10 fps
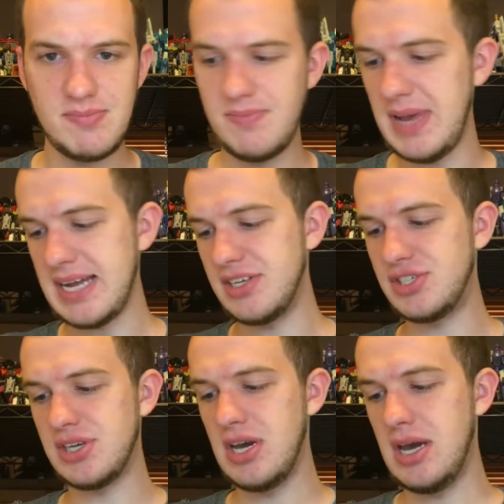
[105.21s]

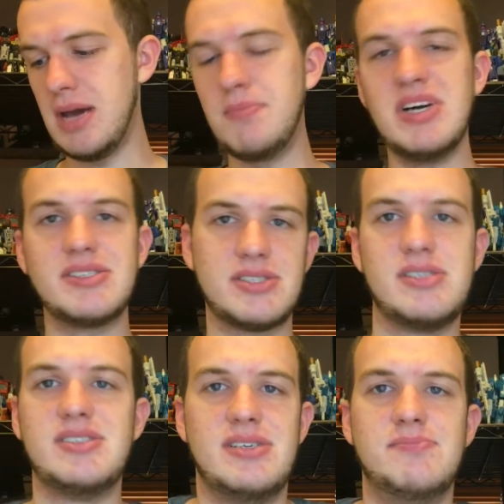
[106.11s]
package, but
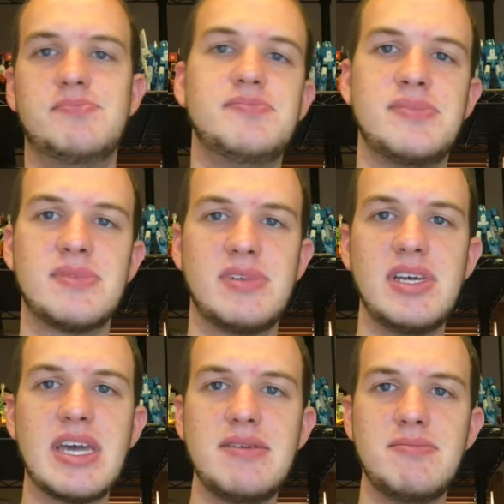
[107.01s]

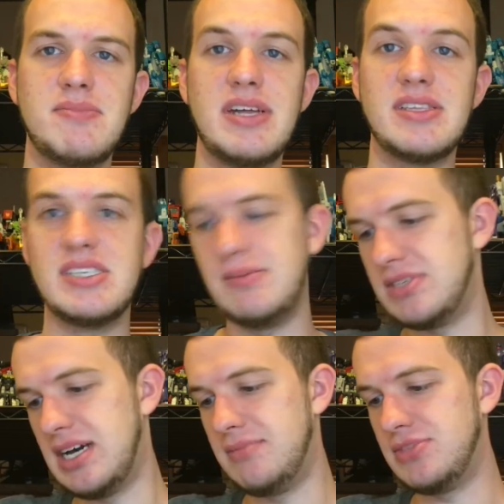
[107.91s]
it came at the same
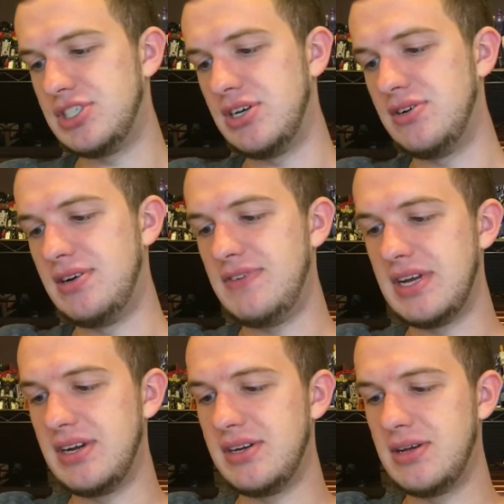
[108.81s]
time, so I
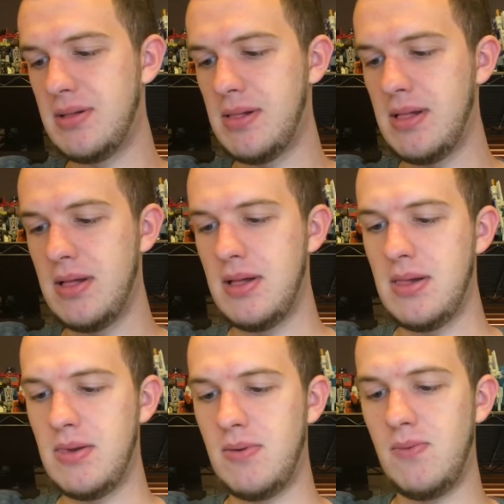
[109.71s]
figured,
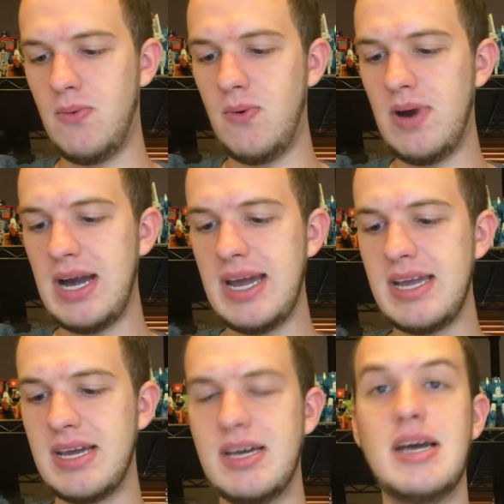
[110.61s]

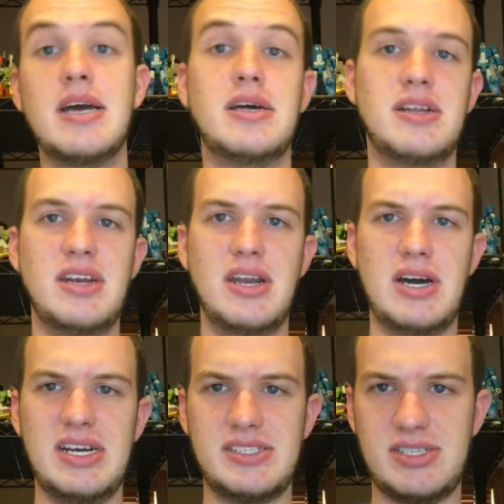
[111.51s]
why
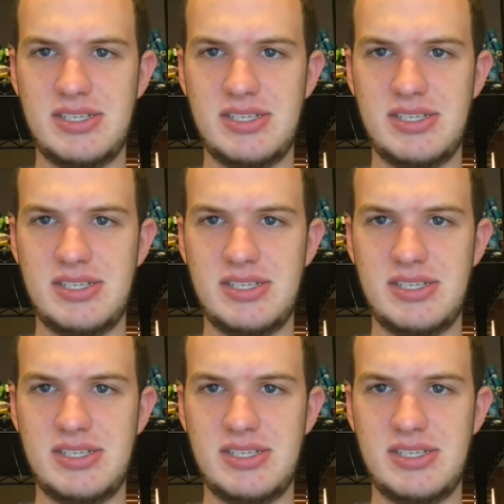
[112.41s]
not?